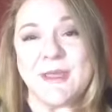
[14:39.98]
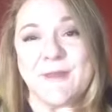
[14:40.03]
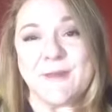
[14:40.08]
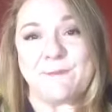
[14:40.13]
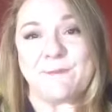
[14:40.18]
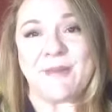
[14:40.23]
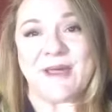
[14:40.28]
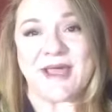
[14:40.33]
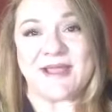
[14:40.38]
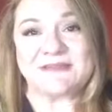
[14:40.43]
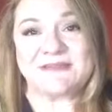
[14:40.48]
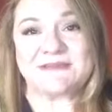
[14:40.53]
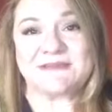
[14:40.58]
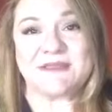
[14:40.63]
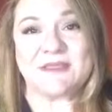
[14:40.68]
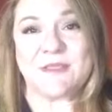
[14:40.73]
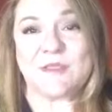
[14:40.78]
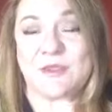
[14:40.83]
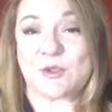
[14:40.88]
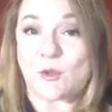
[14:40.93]
But
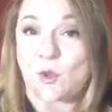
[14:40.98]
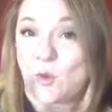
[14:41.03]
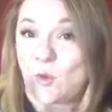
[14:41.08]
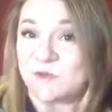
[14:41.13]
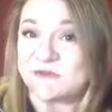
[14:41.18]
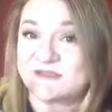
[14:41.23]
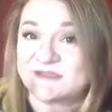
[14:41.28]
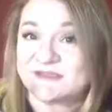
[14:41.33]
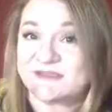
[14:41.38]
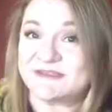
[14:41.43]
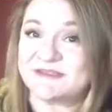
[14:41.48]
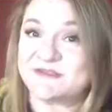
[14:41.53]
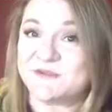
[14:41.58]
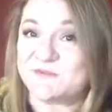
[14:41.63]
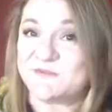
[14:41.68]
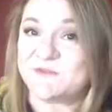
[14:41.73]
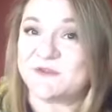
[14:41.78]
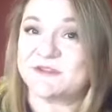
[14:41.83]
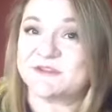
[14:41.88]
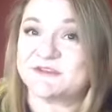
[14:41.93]
the causes are
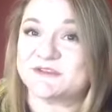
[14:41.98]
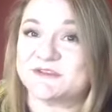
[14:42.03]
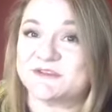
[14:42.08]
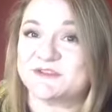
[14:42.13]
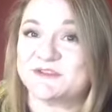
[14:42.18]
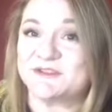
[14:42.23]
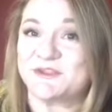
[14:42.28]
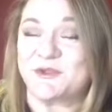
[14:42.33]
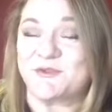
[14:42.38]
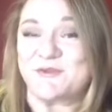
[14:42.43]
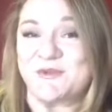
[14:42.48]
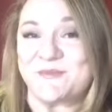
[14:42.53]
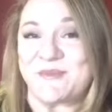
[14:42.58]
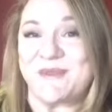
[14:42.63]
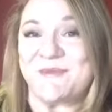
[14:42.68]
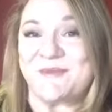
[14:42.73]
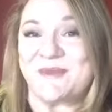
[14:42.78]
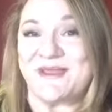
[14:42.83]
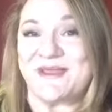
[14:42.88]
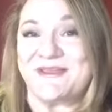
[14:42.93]
different. So
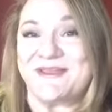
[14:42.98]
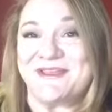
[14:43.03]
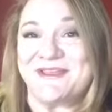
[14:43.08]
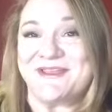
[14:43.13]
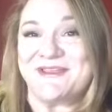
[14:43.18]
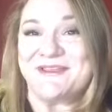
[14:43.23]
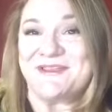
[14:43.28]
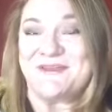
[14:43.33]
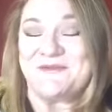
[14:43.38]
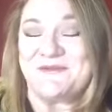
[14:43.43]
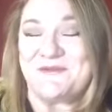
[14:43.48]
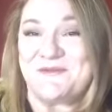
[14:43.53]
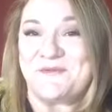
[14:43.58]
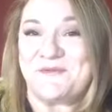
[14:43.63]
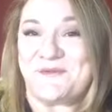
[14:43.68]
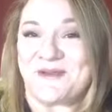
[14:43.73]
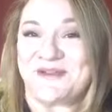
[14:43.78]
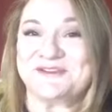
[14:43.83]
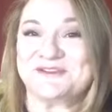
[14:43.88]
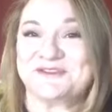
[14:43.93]
remember, if you
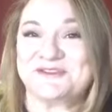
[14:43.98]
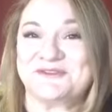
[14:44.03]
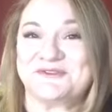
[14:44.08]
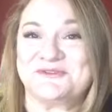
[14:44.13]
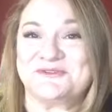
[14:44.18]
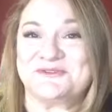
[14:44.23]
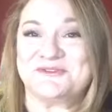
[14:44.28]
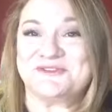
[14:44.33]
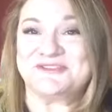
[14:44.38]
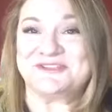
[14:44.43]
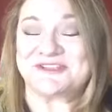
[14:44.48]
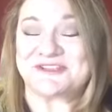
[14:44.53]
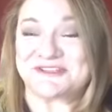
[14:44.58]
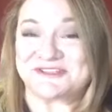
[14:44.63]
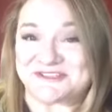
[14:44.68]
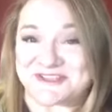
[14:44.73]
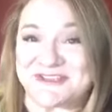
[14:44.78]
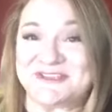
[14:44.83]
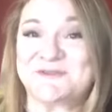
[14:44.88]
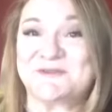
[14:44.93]
want to
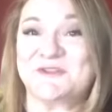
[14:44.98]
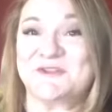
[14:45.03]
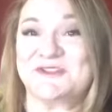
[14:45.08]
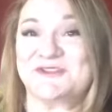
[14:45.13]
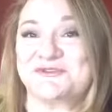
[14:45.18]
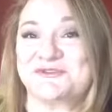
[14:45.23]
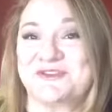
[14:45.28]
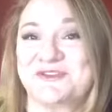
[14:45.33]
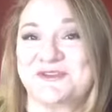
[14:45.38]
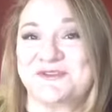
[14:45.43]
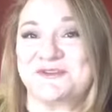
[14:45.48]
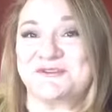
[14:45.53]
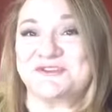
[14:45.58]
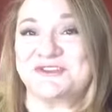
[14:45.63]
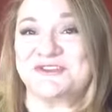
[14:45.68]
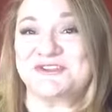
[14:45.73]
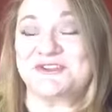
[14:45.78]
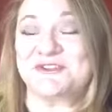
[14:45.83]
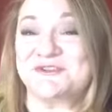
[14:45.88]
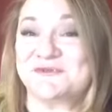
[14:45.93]
successfully treat a
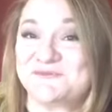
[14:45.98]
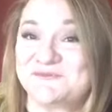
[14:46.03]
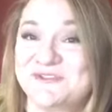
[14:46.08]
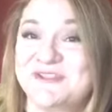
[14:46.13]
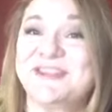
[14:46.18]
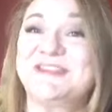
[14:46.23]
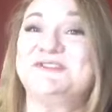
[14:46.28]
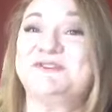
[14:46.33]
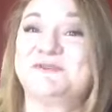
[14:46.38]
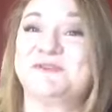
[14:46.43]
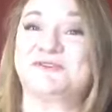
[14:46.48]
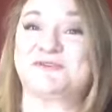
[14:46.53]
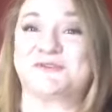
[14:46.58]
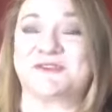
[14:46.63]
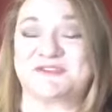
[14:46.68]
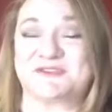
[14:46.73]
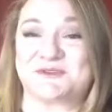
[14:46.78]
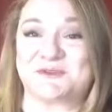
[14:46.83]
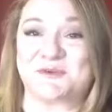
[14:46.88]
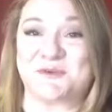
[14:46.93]
condition, you need to
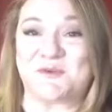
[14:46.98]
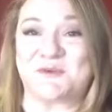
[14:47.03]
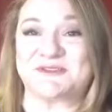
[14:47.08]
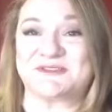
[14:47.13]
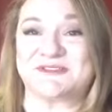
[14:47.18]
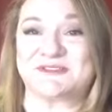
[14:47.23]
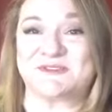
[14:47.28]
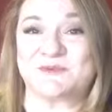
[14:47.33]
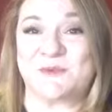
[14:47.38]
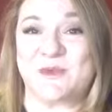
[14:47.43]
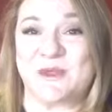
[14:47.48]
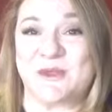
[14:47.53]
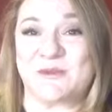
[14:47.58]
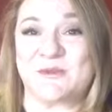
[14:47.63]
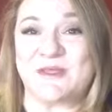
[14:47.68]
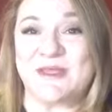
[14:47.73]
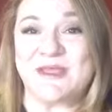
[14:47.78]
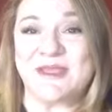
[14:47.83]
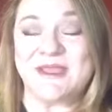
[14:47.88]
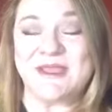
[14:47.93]
address the cause as
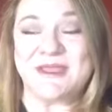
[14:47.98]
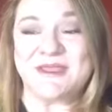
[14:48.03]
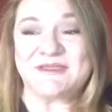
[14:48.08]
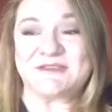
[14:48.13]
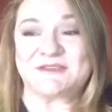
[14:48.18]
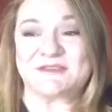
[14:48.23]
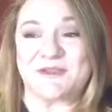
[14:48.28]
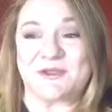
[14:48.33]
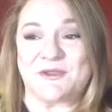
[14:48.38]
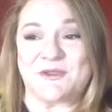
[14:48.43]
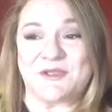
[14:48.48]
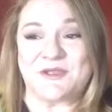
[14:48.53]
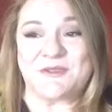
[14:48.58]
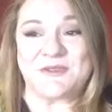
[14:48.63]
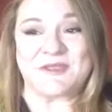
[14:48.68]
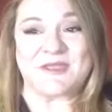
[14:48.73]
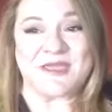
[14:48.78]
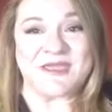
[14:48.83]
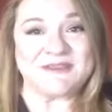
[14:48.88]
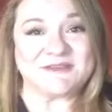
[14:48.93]
well. So in
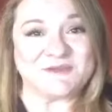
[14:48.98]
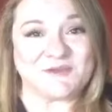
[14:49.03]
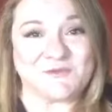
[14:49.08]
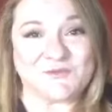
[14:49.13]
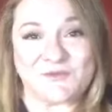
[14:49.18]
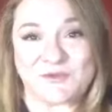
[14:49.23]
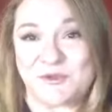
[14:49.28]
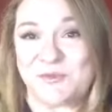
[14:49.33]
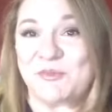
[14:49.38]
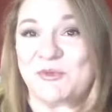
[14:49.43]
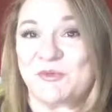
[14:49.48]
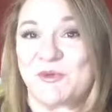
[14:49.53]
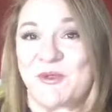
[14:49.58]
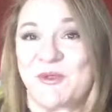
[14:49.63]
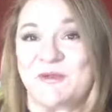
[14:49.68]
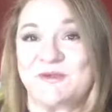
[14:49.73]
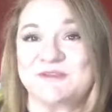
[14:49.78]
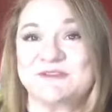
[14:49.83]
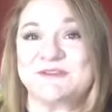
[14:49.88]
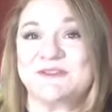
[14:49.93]
the case of
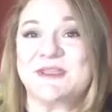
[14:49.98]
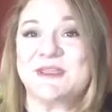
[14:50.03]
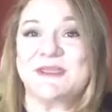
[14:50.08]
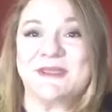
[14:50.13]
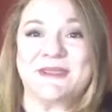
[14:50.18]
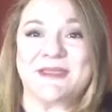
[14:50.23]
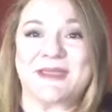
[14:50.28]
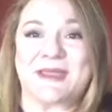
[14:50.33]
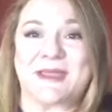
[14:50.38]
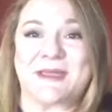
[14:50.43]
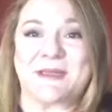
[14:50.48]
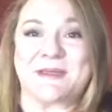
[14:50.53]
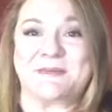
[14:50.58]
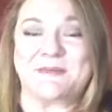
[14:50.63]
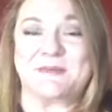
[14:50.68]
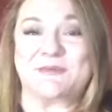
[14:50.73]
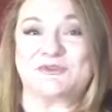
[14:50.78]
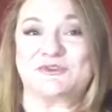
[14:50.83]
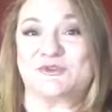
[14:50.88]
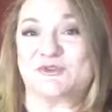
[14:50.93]
couperose,
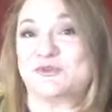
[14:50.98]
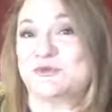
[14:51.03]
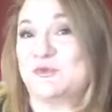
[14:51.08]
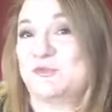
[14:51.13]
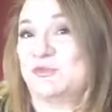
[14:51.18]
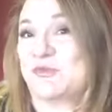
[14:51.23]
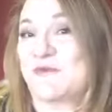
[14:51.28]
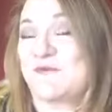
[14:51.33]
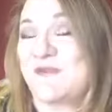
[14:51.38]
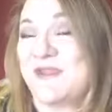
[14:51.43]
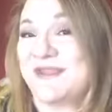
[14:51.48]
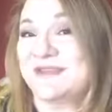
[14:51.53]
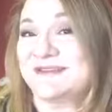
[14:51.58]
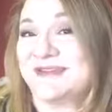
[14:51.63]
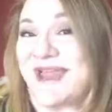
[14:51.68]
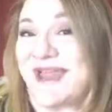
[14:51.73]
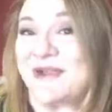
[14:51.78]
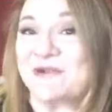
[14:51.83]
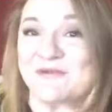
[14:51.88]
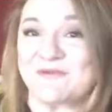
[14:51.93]
to prevent
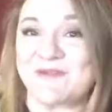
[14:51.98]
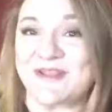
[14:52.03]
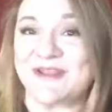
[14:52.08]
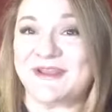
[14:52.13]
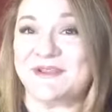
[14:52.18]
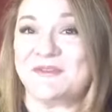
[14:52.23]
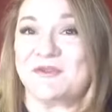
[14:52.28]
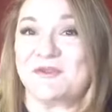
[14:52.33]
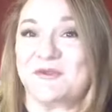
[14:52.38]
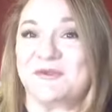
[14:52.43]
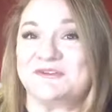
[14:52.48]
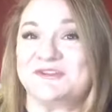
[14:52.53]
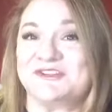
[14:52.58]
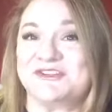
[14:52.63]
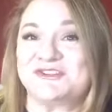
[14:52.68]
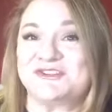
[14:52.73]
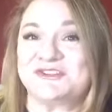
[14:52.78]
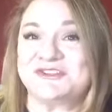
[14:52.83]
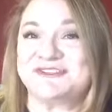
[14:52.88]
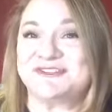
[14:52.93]
aggravating the
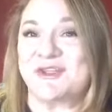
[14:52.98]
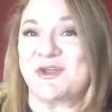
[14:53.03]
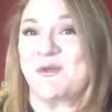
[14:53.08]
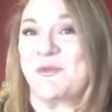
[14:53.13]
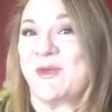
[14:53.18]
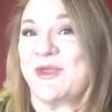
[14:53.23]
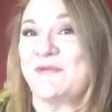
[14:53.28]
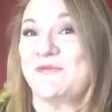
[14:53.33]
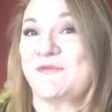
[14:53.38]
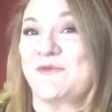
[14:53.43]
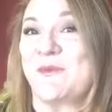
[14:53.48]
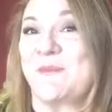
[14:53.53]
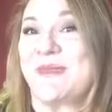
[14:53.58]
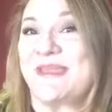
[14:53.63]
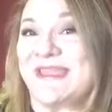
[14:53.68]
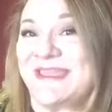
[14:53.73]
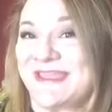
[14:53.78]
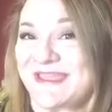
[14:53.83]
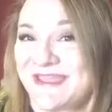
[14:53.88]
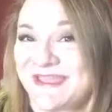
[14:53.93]
condition, stay away from
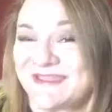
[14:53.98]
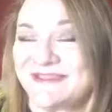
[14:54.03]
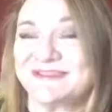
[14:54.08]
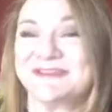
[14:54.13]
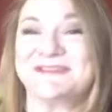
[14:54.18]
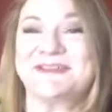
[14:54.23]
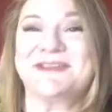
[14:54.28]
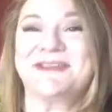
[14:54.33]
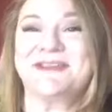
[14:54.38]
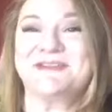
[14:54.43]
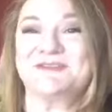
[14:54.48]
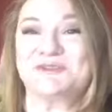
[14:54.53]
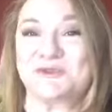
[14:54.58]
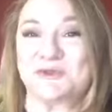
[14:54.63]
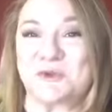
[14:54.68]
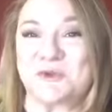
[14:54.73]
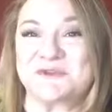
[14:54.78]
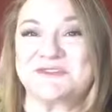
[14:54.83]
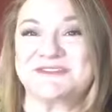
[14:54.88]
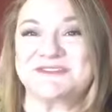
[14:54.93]
heat
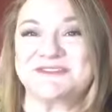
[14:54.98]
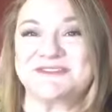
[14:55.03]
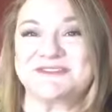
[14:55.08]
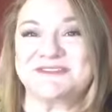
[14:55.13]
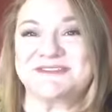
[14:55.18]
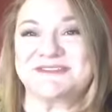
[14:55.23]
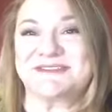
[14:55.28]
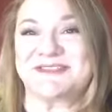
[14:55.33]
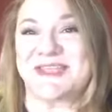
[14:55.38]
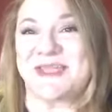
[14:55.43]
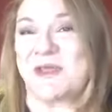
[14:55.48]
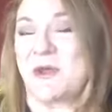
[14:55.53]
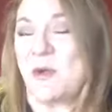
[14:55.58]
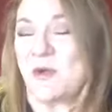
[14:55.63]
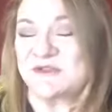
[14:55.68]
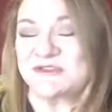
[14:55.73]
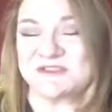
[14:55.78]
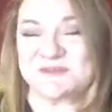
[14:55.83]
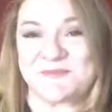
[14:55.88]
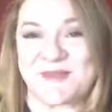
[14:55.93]
sources,
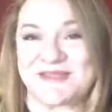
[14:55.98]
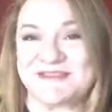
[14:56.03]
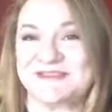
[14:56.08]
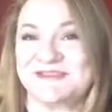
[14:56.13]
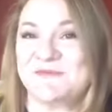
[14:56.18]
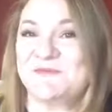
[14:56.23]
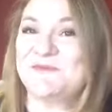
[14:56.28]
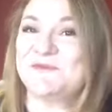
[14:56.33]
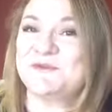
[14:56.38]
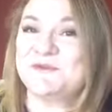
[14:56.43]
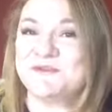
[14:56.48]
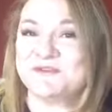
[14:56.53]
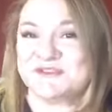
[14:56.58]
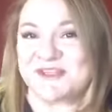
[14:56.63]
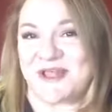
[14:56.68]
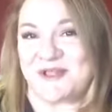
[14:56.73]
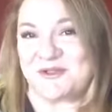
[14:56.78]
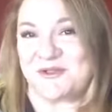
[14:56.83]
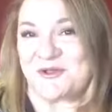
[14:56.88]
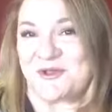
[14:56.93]
hot spicy foods,
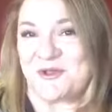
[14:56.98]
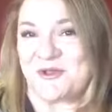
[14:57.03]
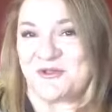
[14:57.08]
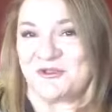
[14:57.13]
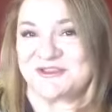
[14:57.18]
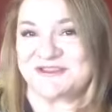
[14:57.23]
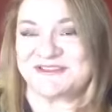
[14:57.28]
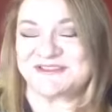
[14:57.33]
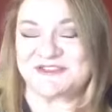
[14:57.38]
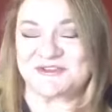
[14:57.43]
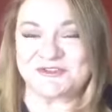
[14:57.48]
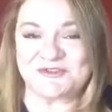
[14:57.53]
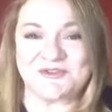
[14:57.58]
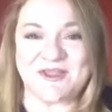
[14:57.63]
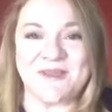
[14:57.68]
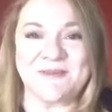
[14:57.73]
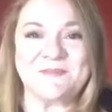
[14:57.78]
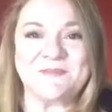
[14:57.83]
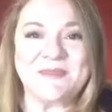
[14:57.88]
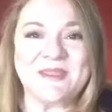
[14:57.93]
alcohol,
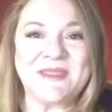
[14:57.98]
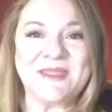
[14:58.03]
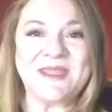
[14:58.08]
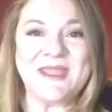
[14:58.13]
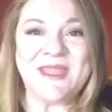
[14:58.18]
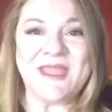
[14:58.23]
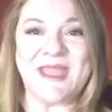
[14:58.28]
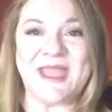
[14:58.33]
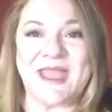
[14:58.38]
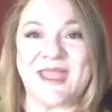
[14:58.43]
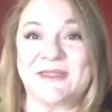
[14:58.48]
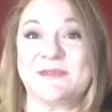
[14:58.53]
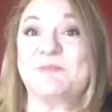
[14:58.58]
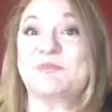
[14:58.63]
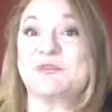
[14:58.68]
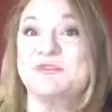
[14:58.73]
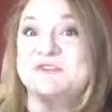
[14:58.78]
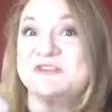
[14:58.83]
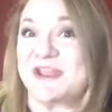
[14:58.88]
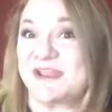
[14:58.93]
etc. and
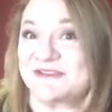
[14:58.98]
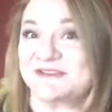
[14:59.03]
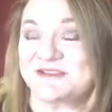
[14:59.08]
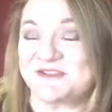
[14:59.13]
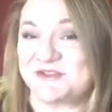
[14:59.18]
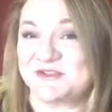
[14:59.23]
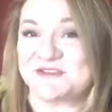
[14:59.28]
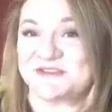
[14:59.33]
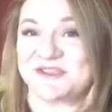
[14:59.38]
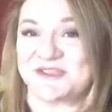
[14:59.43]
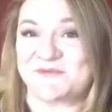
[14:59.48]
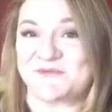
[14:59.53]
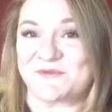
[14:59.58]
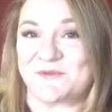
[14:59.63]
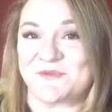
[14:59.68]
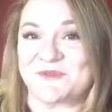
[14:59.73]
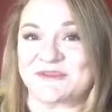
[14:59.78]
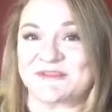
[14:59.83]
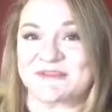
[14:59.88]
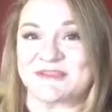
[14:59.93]
protecting your skin
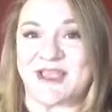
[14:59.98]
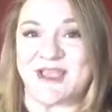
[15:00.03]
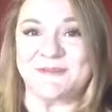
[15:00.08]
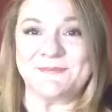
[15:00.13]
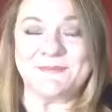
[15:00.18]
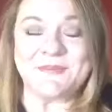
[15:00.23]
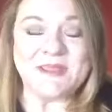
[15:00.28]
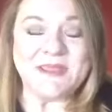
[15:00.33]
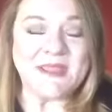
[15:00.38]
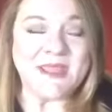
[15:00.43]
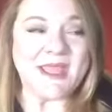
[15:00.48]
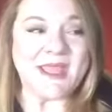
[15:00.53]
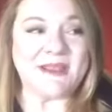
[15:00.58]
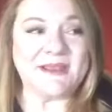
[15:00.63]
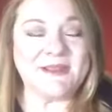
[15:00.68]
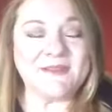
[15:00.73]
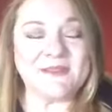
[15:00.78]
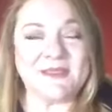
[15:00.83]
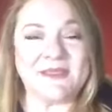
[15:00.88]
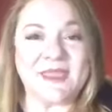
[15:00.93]
from the sun.
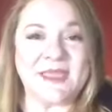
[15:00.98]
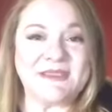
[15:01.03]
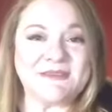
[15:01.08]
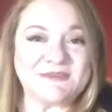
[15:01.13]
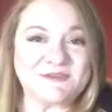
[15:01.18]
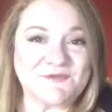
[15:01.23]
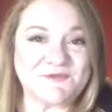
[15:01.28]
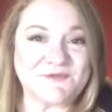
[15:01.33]
And in the case of